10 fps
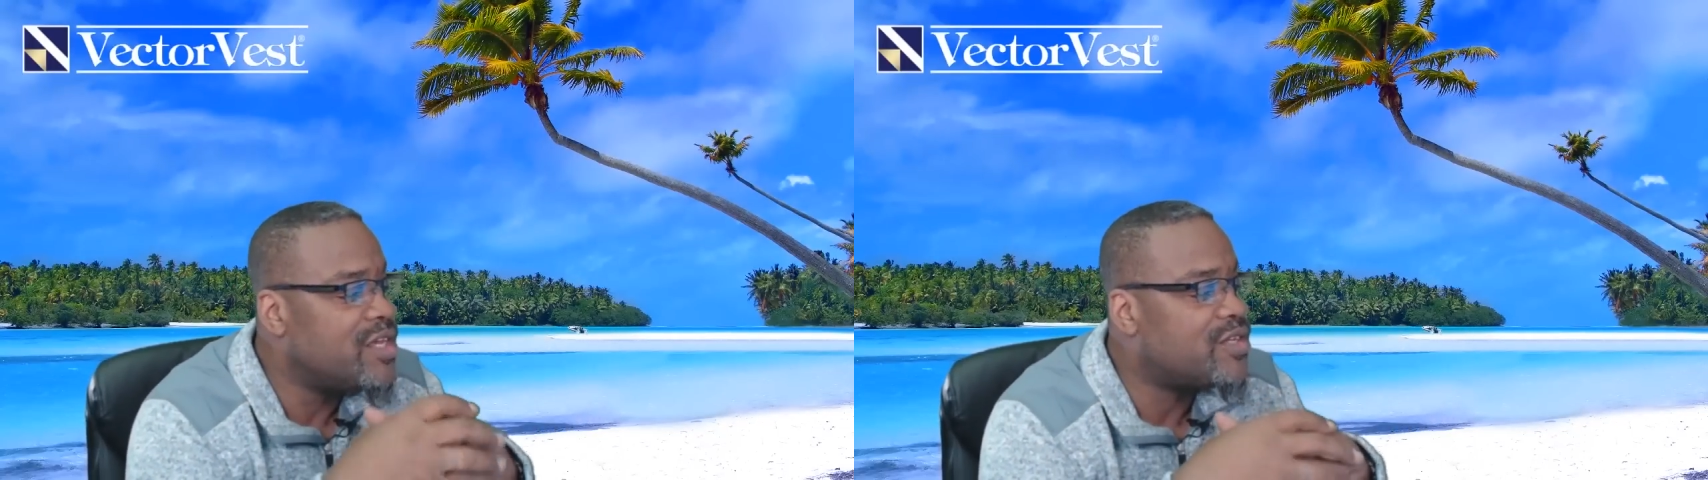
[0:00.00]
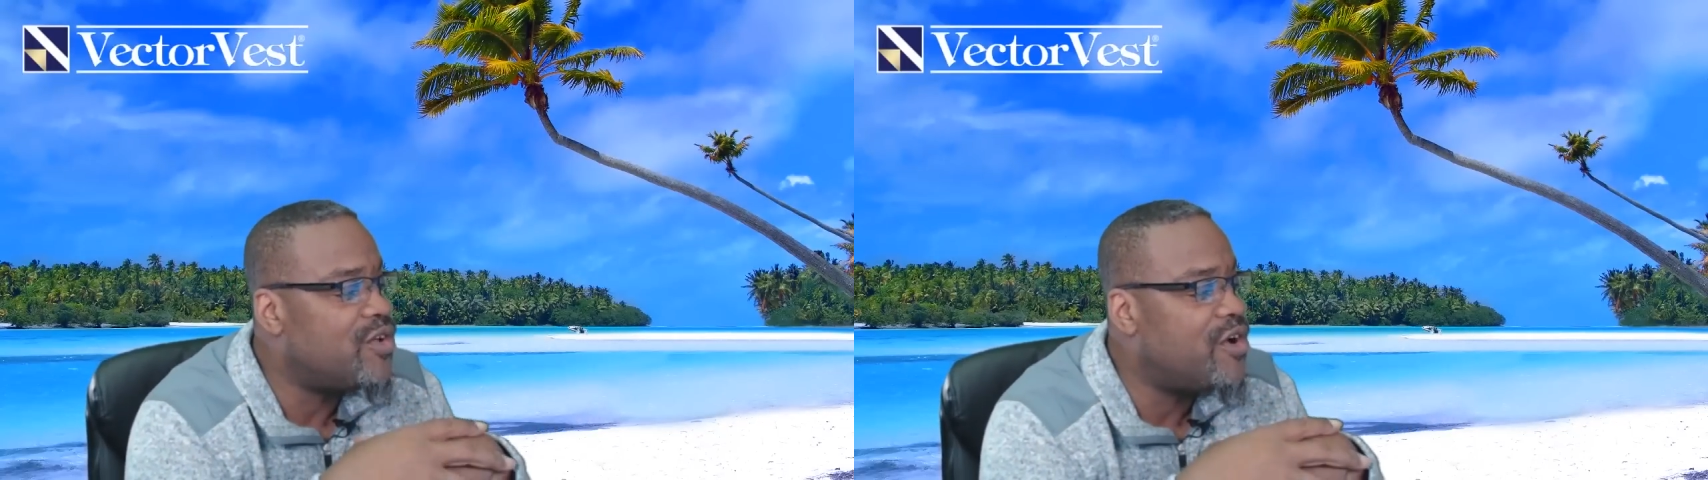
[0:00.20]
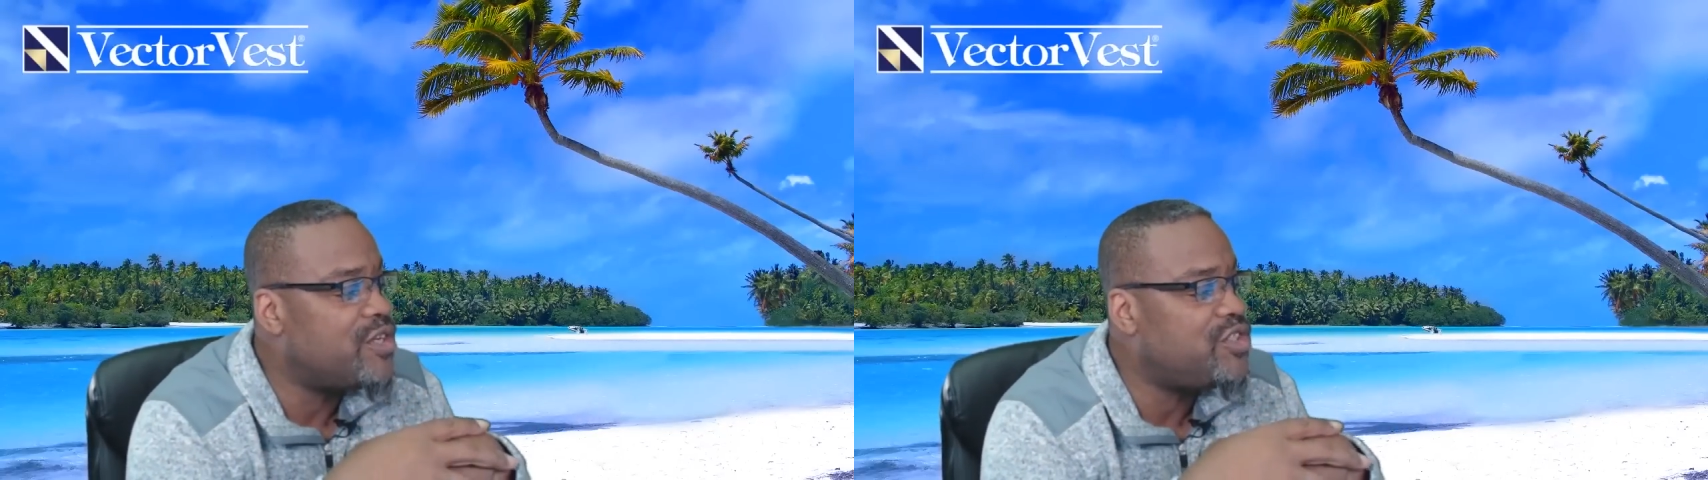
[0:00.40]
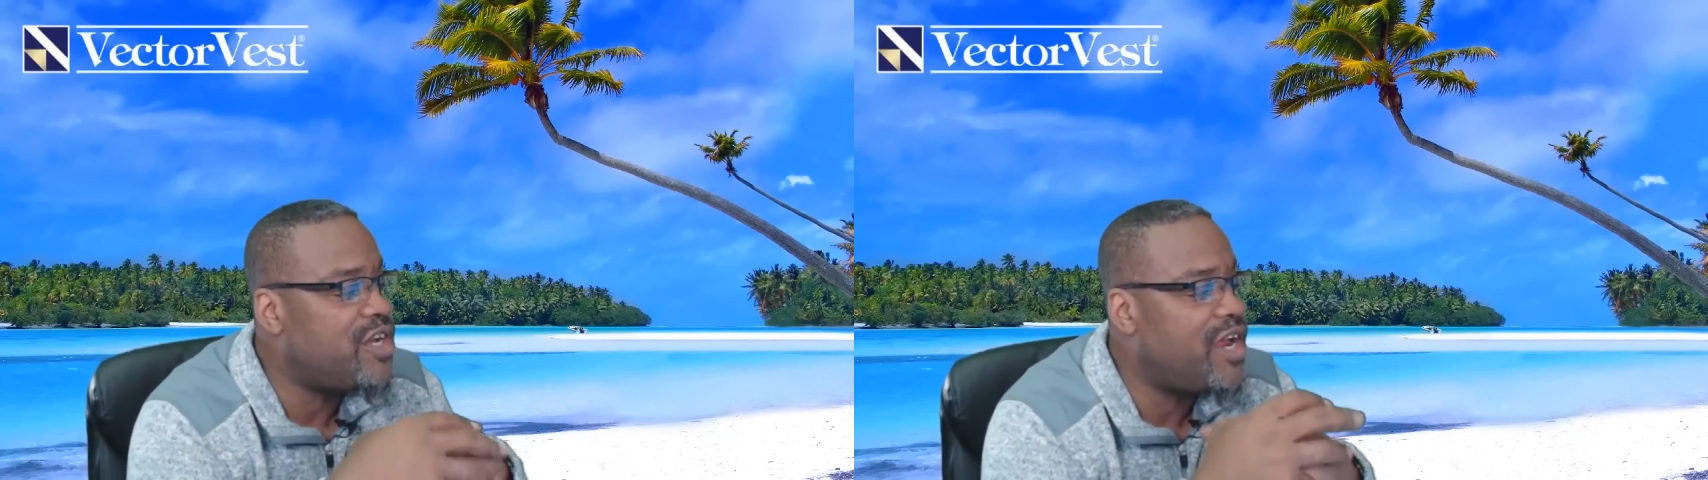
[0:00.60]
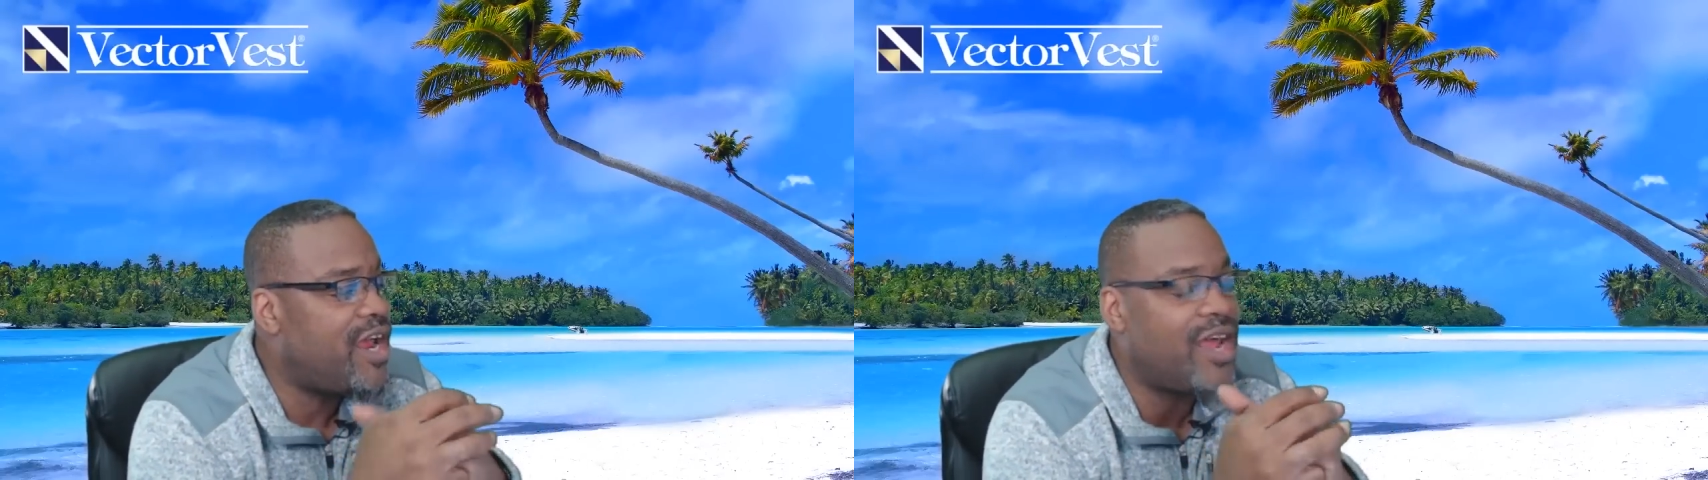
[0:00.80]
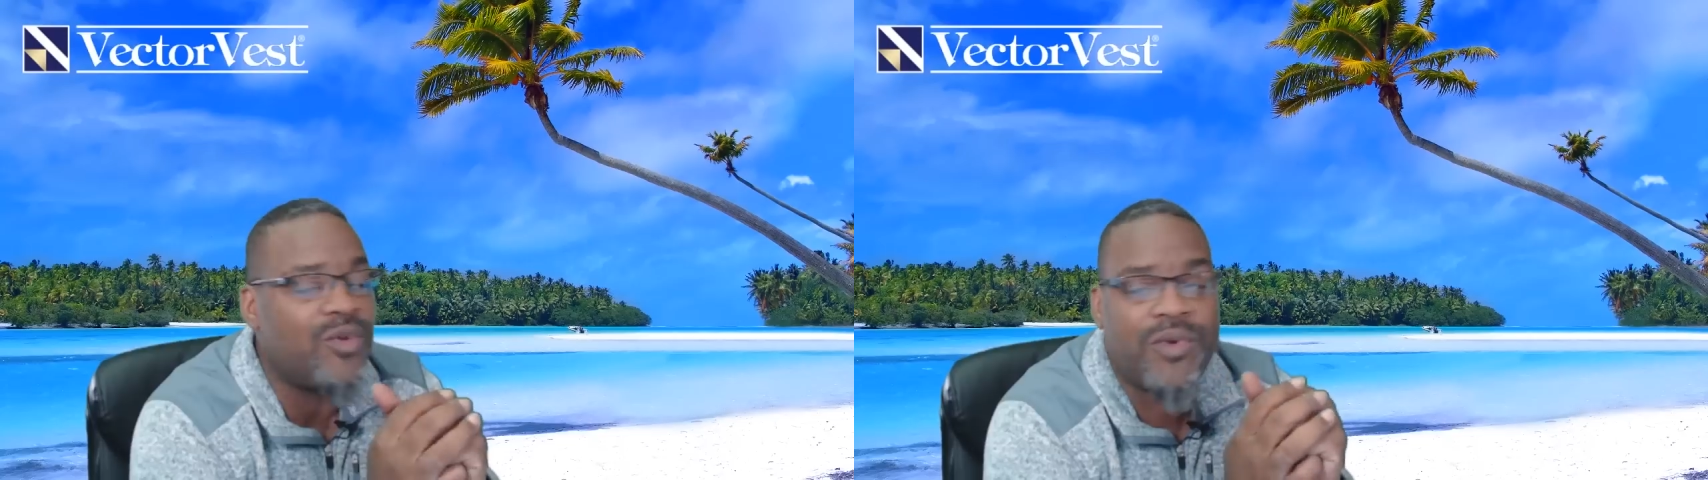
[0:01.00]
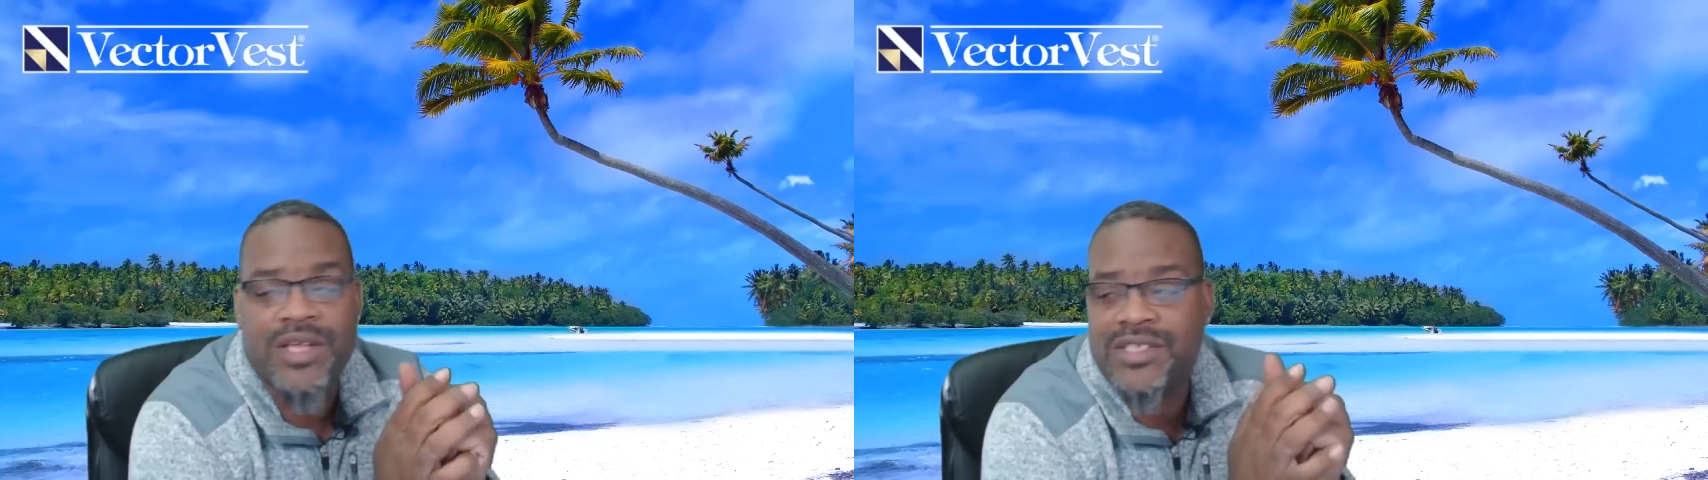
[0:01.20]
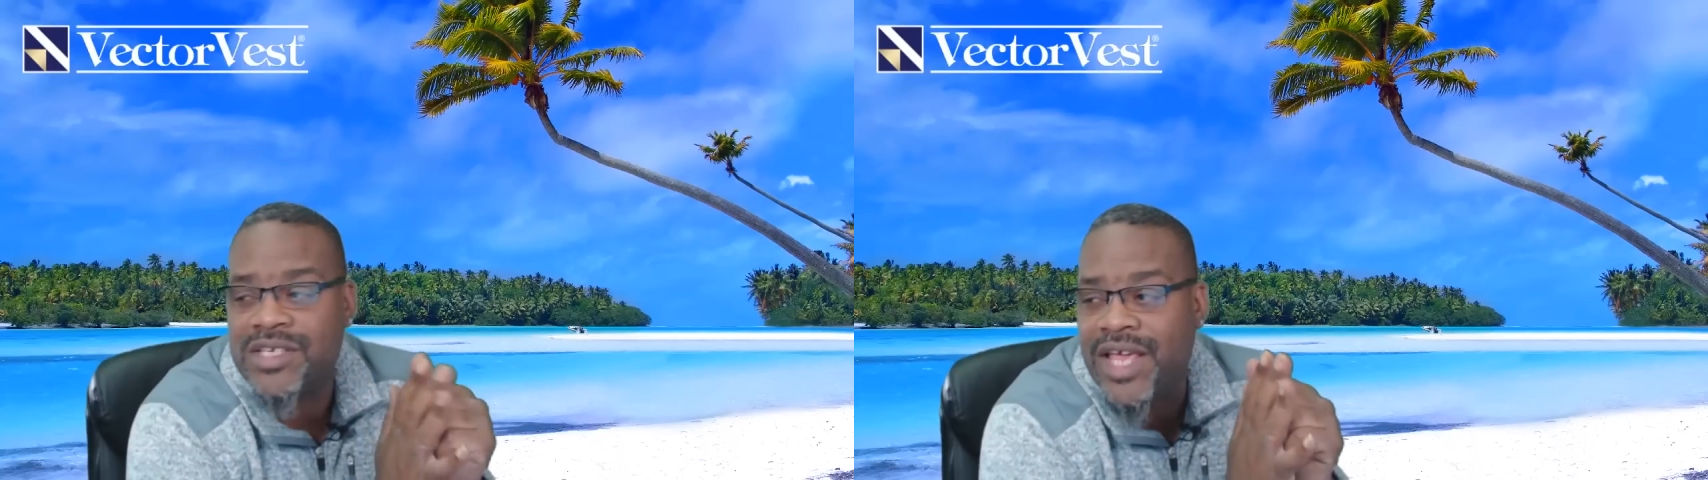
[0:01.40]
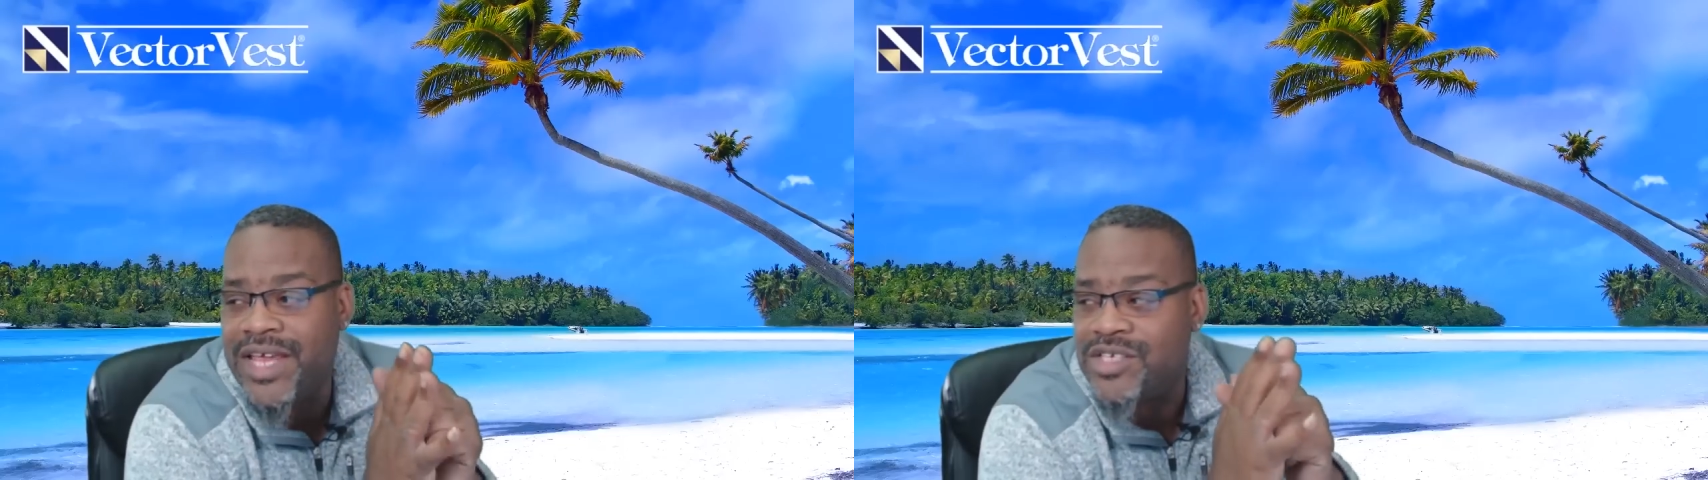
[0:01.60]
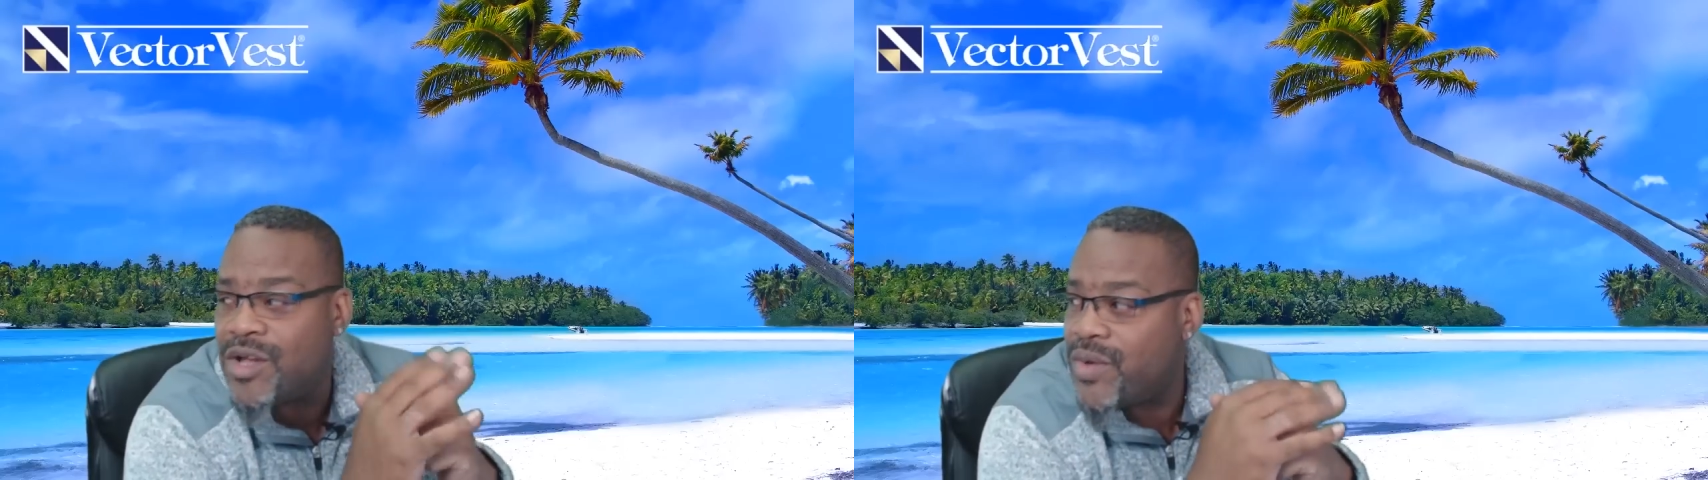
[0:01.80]
As long as you're here, Handlebars says,
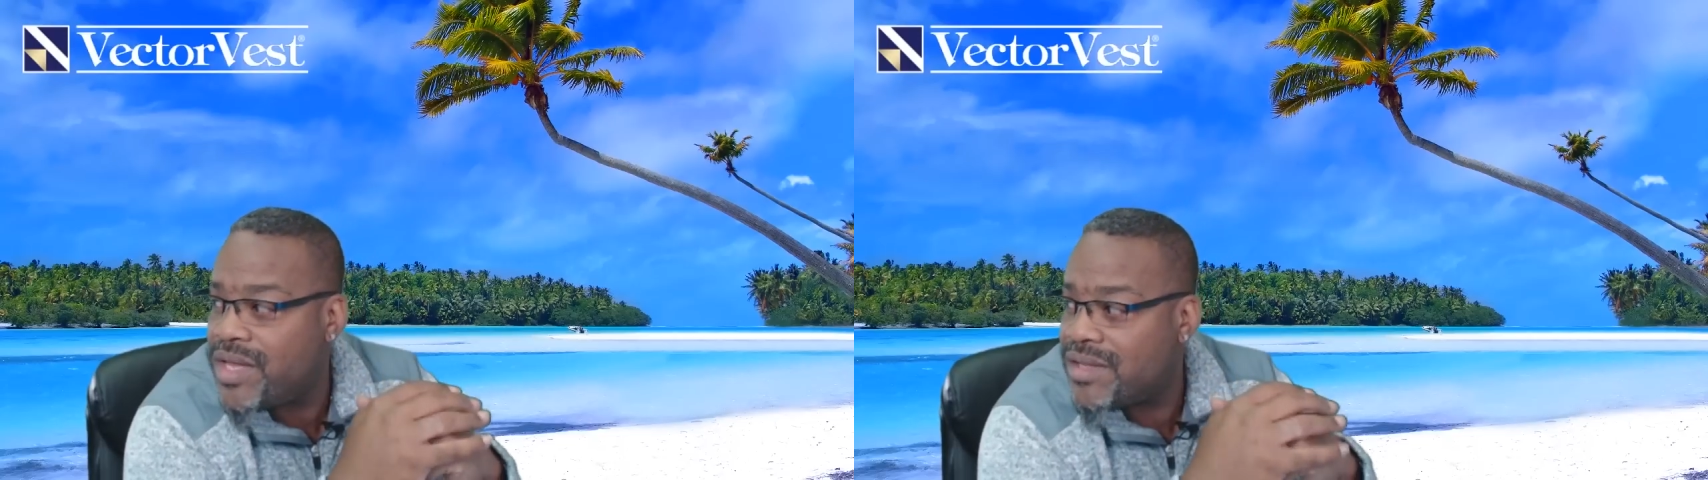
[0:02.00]
hey, Joey.